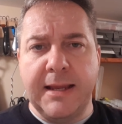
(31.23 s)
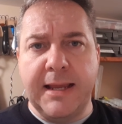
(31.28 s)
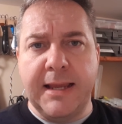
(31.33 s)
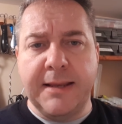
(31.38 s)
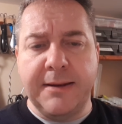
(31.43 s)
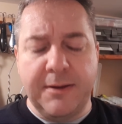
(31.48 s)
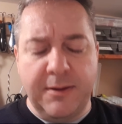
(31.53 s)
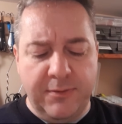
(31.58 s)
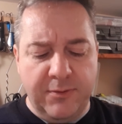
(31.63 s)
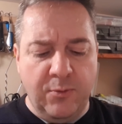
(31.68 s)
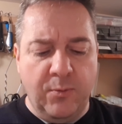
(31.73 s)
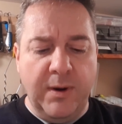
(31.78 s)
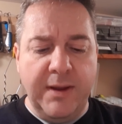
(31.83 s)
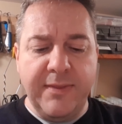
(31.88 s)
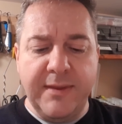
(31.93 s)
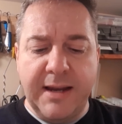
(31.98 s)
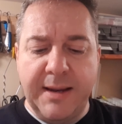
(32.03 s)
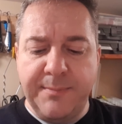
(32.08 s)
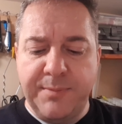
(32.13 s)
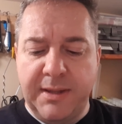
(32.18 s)
And the
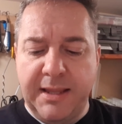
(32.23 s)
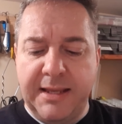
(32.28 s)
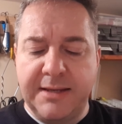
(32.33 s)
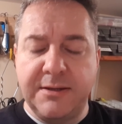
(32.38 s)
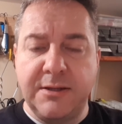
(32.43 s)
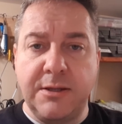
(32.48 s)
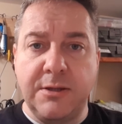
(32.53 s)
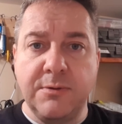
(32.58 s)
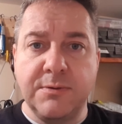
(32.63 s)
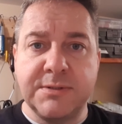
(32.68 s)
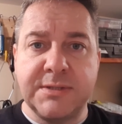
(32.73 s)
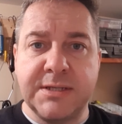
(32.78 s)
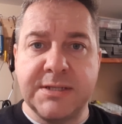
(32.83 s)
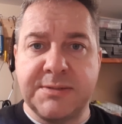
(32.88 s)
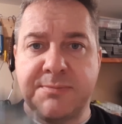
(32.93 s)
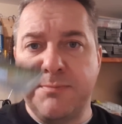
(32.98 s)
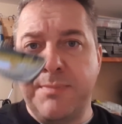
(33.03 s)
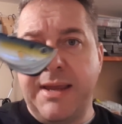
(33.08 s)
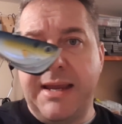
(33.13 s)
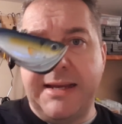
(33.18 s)
way that I plan to use
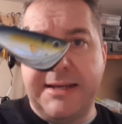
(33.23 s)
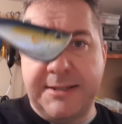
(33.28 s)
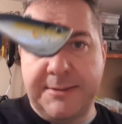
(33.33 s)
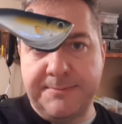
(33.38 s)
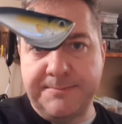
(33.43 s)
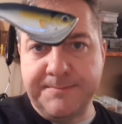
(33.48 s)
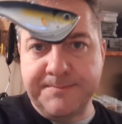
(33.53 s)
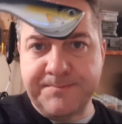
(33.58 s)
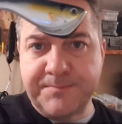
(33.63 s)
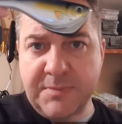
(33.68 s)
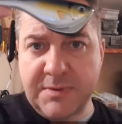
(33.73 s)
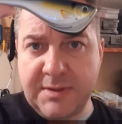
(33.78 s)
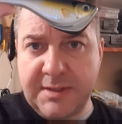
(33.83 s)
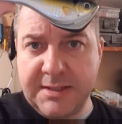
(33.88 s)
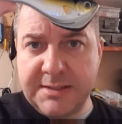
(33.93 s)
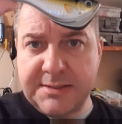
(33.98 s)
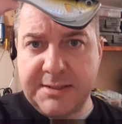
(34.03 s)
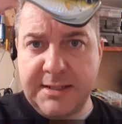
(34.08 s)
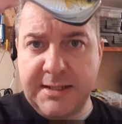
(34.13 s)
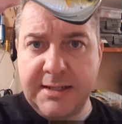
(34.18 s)
this bait,
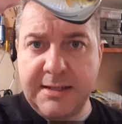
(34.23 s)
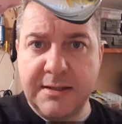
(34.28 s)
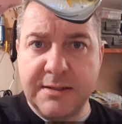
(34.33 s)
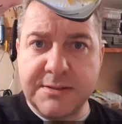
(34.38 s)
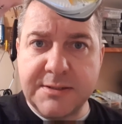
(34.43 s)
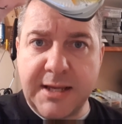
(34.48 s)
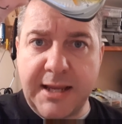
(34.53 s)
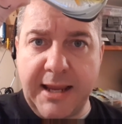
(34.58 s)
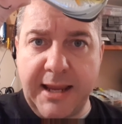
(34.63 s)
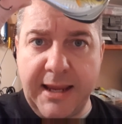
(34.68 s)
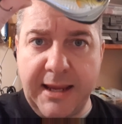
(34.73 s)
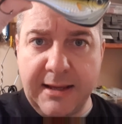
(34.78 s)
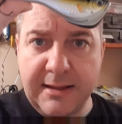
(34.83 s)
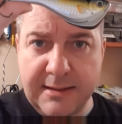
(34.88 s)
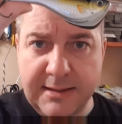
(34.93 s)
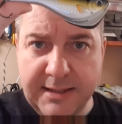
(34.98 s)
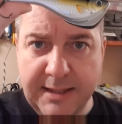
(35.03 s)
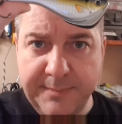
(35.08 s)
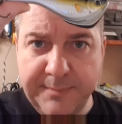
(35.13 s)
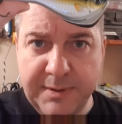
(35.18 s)
this is a
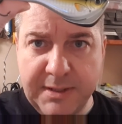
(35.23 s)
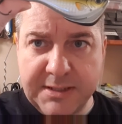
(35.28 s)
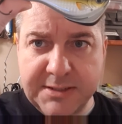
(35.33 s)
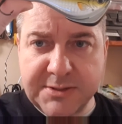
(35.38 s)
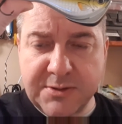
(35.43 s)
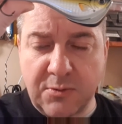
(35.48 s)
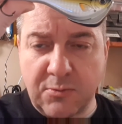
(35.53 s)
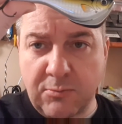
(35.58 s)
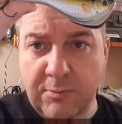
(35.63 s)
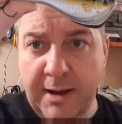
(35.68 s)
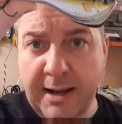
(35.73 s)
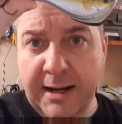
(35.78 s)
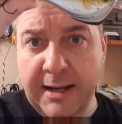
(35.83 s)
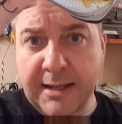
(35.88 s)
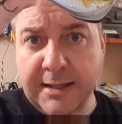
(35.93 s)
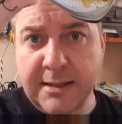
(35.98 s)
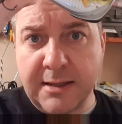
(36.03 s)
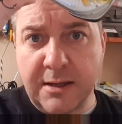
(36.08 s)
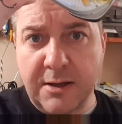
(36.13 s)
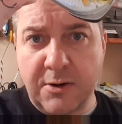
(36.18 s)
lipless
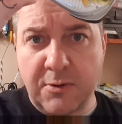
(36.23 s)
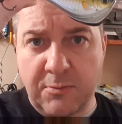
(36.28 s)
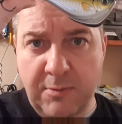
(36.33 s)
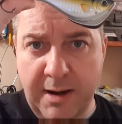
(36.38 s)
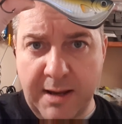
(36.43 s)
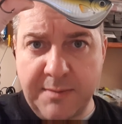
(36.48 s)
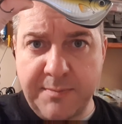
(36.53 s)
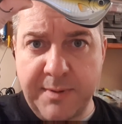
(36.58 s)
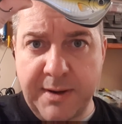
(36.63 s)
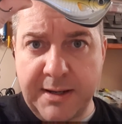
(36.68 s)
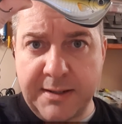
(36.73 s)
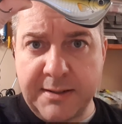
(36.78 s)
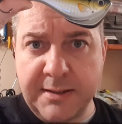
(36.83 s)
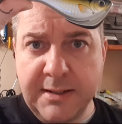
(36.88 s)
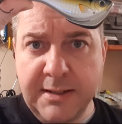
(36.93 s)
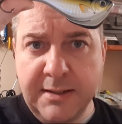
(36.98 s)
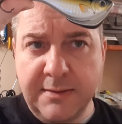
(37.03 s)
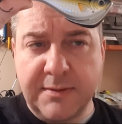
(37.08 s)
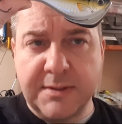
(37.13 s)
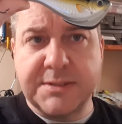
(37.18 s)
rattling crankbait.
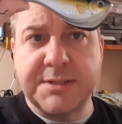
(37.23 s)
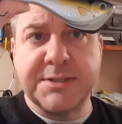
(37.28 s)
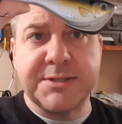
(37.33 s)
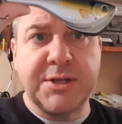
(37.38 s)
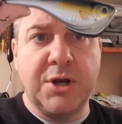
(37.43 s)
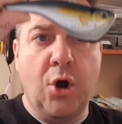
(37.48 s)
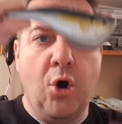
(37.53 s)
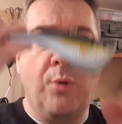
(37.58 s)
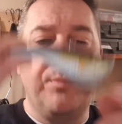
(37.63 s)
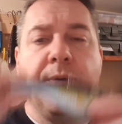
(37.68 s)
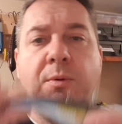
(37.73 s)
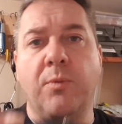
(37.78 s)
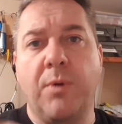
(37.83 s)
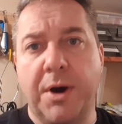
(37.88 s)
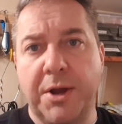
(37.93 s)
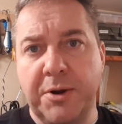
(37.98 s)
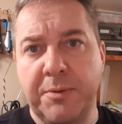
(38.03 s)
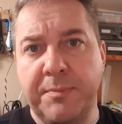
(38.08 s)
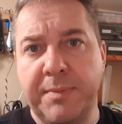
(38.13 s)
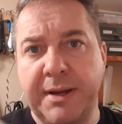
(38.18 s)
This is an open
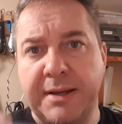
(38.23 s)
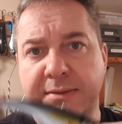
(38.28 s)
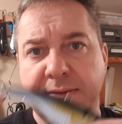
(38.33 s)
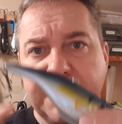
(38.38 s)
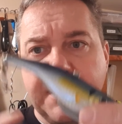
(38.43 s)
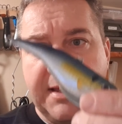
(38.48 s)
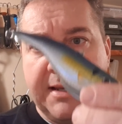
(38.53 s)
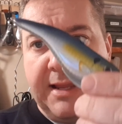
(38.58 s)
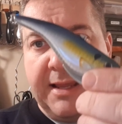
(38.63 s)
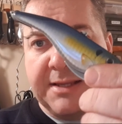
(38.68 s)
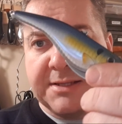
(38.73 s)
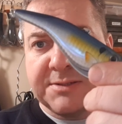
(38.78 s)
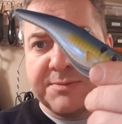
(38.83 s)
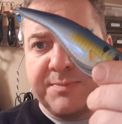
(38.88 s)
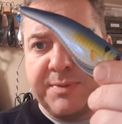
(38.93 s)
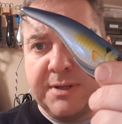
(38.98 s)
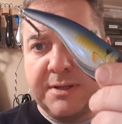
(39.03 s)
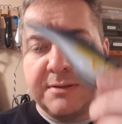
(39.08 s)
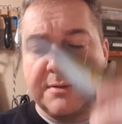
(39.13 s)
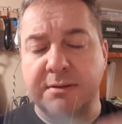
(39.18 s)
water bait that has
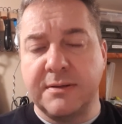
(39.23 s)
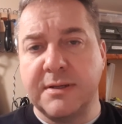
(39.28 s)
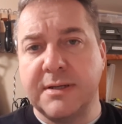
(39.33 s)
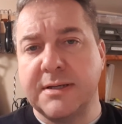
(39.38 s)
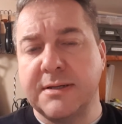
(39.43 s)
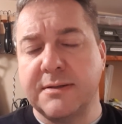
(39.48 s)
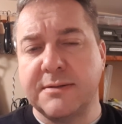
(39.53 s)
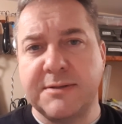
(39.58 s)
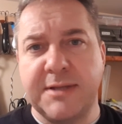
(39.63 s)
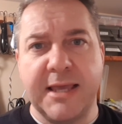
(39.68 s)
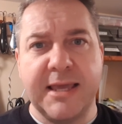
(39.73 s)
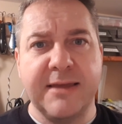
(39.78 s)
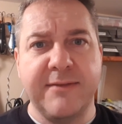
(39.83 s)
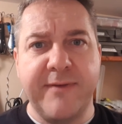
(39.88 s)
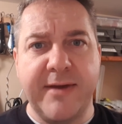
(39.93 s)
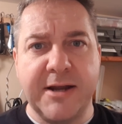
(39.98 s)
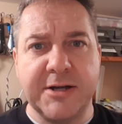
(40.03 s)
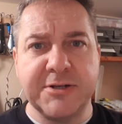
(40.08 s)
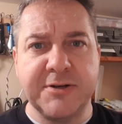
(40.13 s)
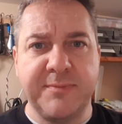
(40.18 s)
been taken
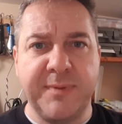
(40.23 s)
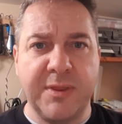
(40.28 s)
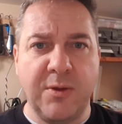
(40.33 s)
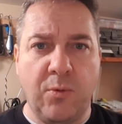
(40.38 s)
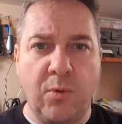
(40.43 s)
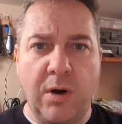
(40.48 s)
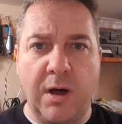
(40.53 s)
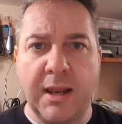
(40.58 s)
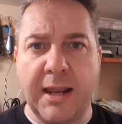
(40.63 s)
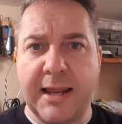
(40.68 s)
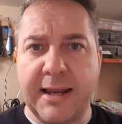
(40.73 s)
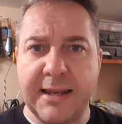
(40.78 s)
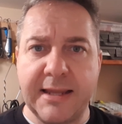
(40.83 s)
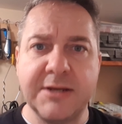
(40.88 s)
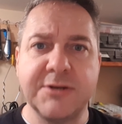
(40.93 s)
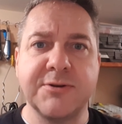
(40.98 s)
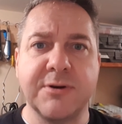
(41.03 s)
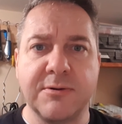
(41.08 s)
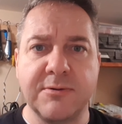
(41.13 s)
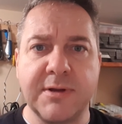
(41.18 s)
advantage of by the walleye
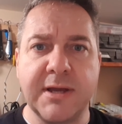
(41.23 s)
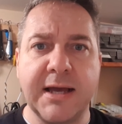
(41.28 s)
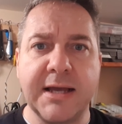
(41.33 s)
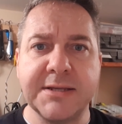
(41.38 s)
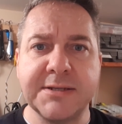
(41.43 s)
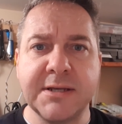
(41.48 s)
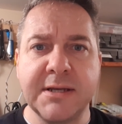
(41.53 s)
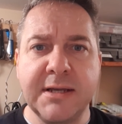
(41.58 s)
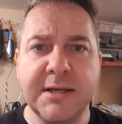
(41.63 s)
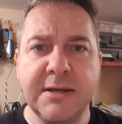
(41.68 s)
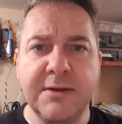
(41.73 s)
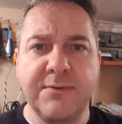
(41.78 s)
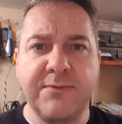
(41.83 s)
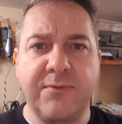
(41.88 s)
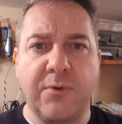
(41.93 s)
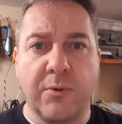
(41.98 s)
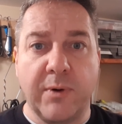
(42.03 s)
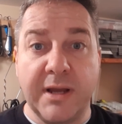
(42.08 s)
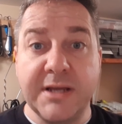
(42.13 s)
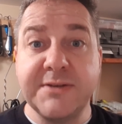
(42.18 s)
lake trout guys
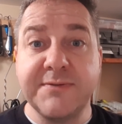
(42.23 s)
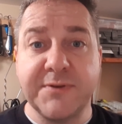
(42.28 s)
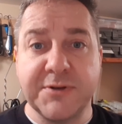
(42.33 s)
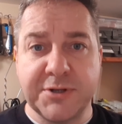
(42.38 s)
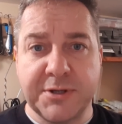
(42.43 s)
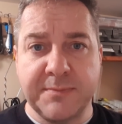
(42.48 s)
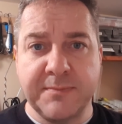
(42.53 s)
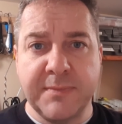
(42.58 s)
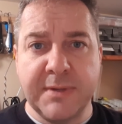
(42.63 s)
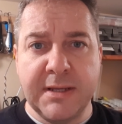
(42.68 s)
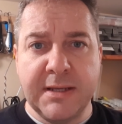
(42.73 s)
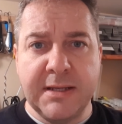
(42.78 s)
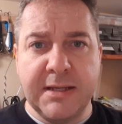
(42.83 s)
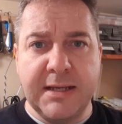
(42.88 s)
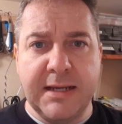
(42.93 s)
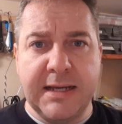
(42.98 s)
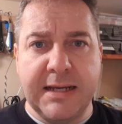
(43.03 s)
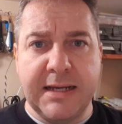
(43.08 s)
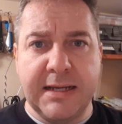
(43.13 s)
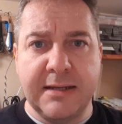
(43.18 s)
for ice fishing.
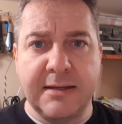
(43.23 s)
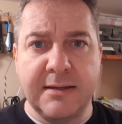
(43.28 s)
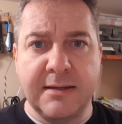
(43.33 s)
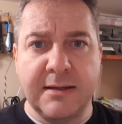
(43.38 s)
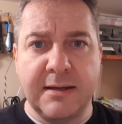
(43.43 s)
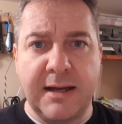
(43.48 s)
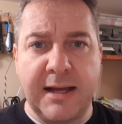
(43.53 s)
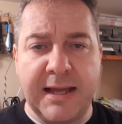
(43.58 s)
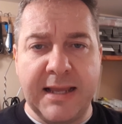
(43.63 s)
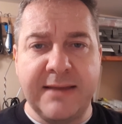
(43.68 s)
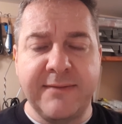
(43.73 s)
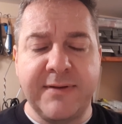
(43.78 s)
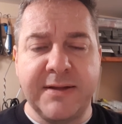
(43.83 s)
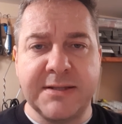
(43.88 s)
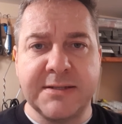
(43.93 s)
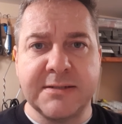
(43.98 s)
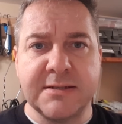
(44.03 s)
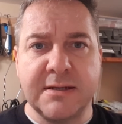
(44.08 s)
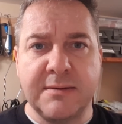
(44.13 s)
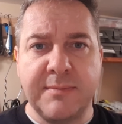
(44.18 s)
And I have
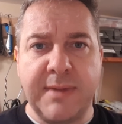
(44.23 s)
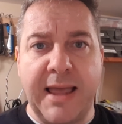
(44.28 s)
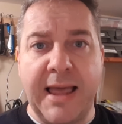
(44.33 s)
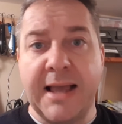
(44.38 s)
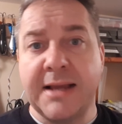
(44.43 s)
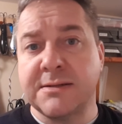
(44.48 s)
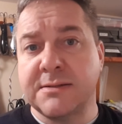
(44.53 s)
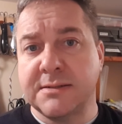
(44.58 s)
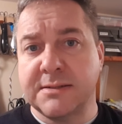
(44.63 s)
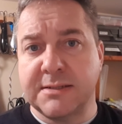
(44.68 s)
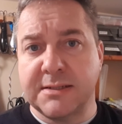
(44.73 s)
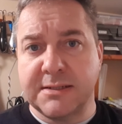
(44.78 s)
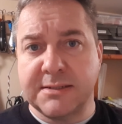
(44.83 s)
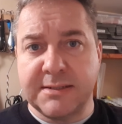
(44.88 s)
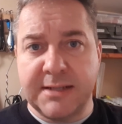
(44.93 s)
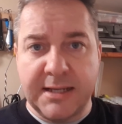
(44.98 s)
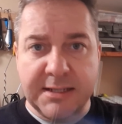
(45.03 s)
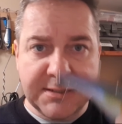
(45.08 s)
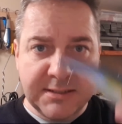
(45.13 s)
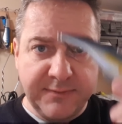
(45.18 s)
had some excellent
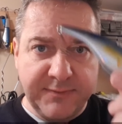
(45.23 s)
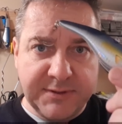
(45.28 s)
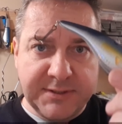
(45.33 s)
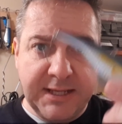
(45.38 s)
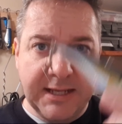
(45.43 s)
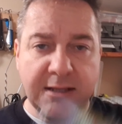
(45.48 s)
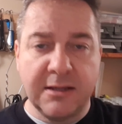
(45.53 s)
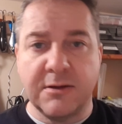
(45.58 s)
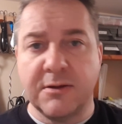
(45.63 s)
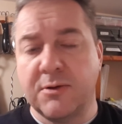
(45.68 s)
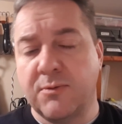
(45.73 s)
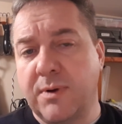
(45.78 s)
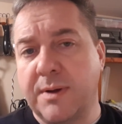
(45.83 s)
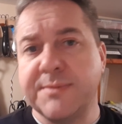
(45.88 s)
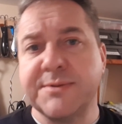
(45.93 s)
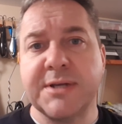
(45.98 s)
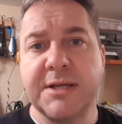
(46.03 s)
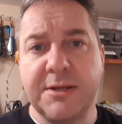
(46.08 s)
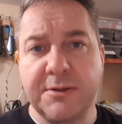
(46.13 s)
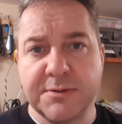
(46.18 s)
success. If you take a look at their
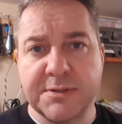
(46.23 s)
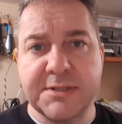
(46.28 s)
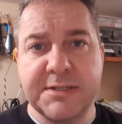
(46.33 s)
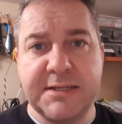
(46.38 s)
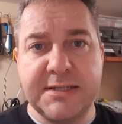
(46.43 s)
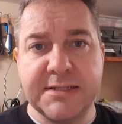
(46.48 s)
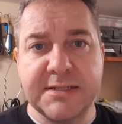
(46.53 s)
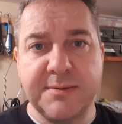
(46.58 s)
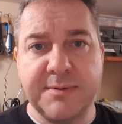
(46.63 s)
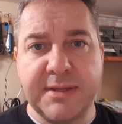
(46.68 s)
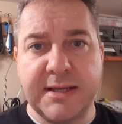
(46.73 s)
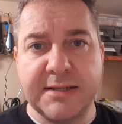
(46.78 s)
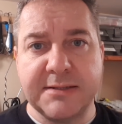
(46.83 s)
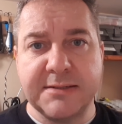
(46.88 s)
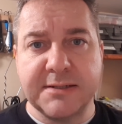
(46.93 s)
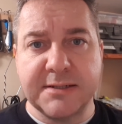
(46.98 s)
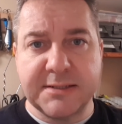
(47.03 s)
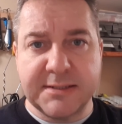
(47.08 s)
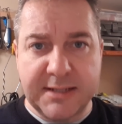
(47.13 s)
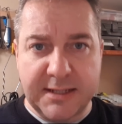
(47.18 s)
website, you'll see some of
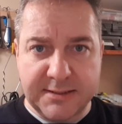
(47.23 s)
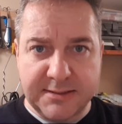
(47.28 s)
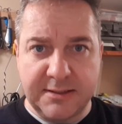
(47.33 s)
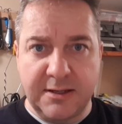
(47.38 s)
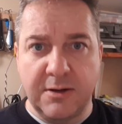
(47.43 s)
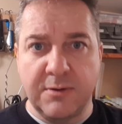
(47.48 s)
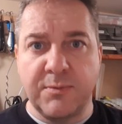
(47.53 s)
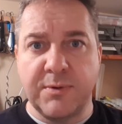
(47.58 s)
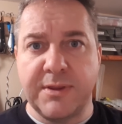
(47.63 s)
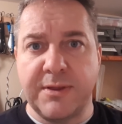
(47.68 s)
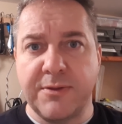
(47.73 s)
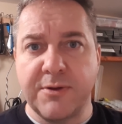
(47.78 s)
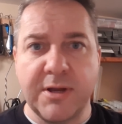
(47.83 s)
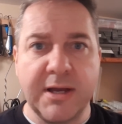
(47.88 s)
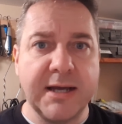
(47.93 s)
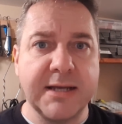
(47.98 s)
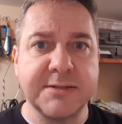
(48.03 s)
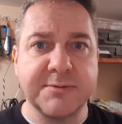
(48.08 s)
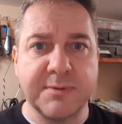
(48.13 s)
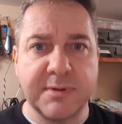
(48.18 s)
that success there with other
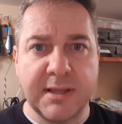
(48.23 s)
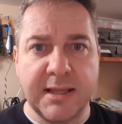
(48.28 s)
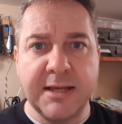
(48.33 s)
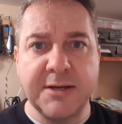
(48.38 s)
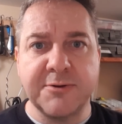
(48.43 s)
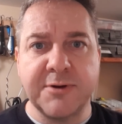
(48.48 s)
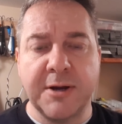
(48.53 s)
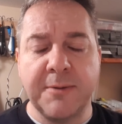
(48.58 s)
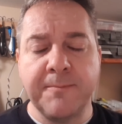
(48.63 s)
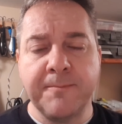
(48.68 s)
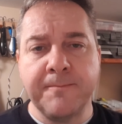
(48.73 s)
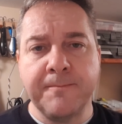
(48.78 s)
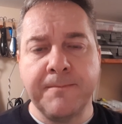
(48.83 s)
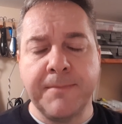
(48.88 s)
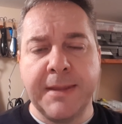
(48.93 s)
guys with lake trout.